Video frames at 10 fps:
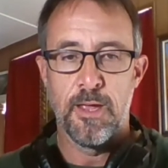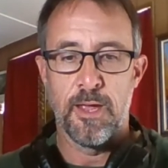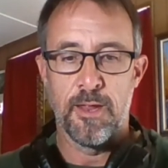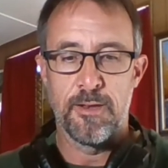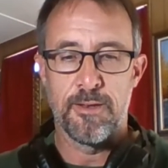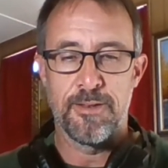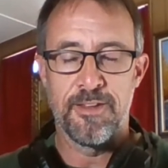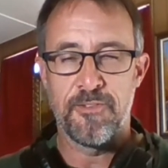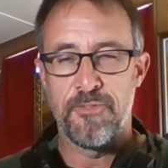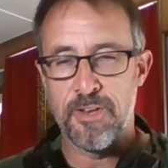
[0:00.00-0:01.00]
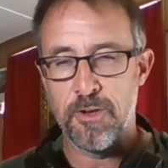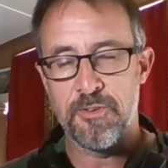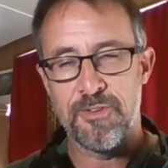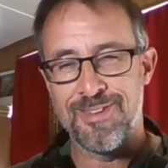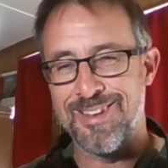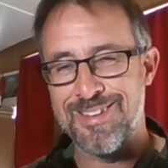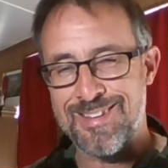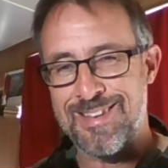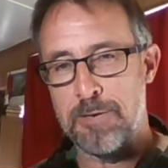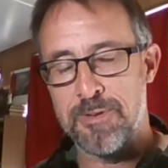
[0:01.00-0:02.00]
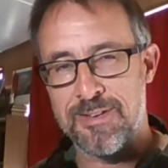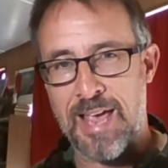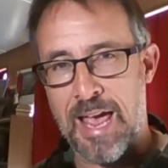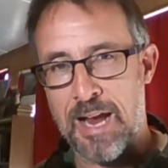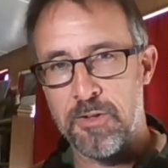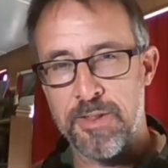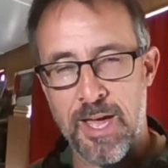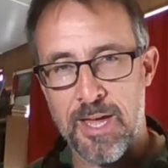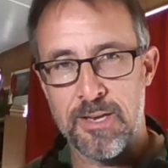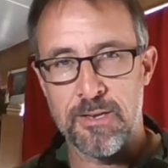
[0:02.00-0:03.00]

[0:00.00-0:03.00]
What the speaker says: And this video doesn't seem to tackle that.